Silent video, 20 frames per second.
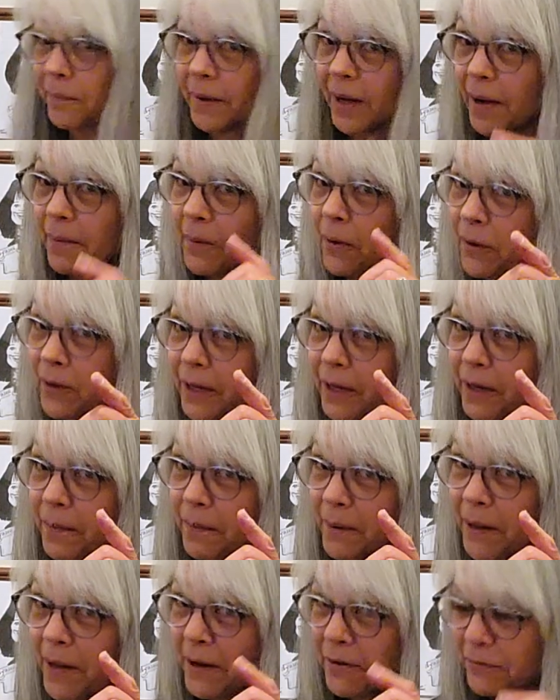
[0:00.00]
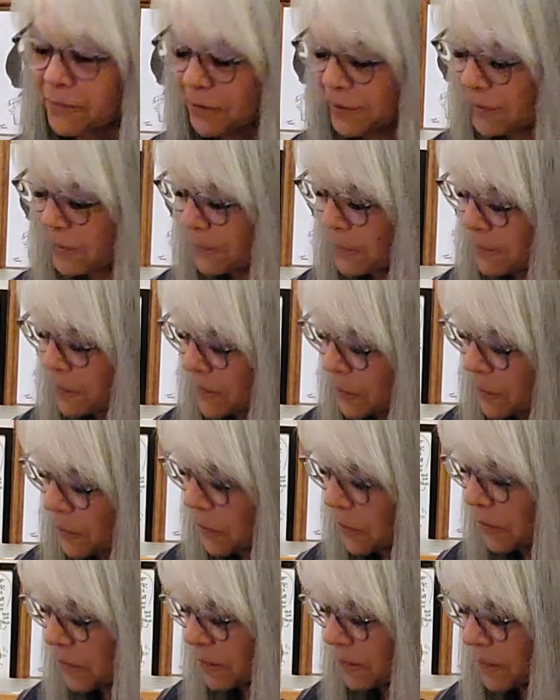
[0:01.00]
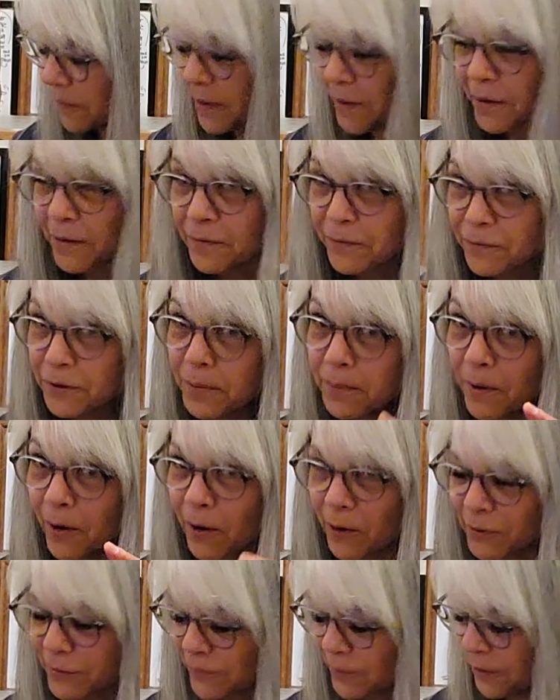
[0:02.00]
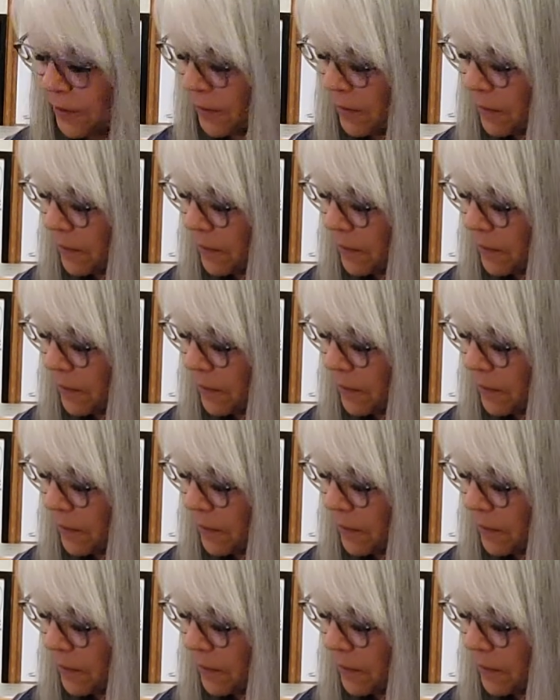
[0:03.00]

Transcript: I'm only going to play a few bars for you.